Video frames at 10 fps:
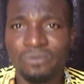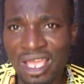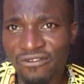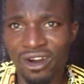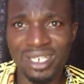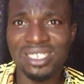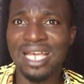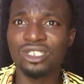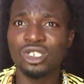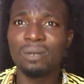take for
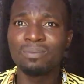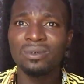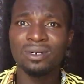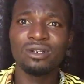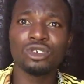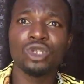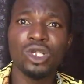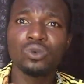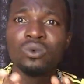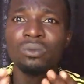instance, some
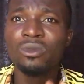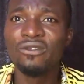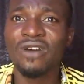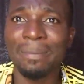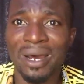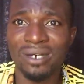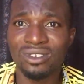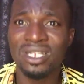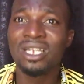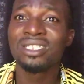realtors will move about
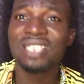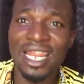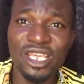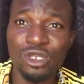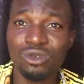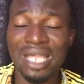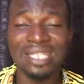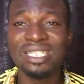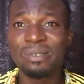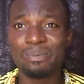telling you
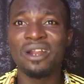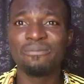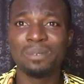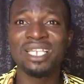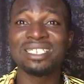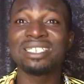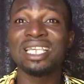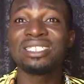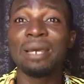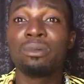that this very place is
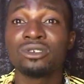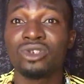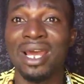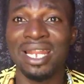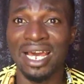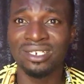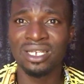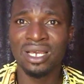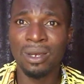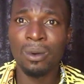a table dry land,
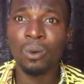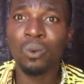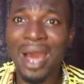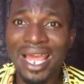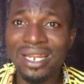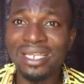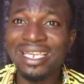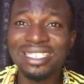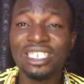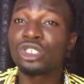while
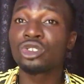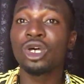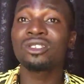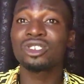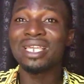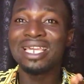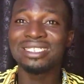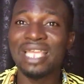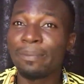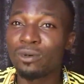it is not
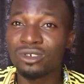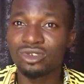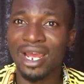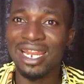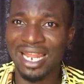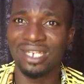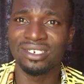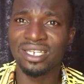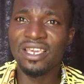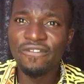a table dry land.
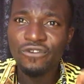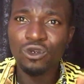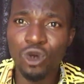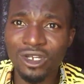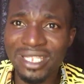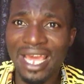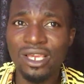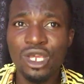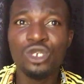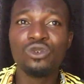If you go there,
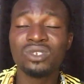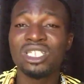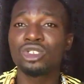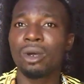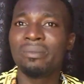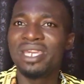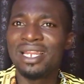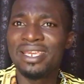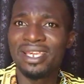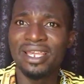you see some
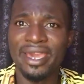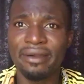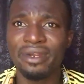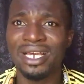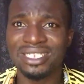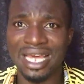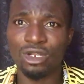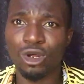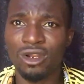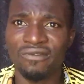hilly areas
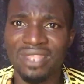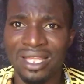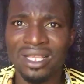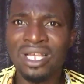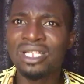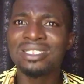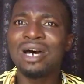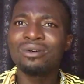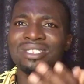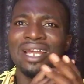and all of that.
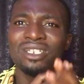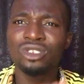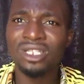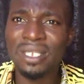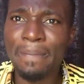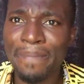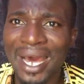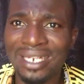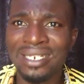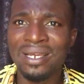Now there is nothing
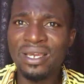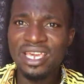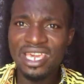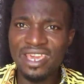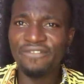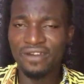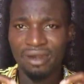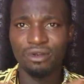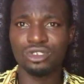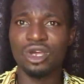bad if
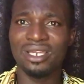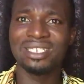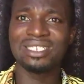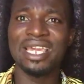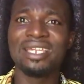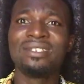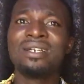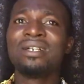a realtor is saying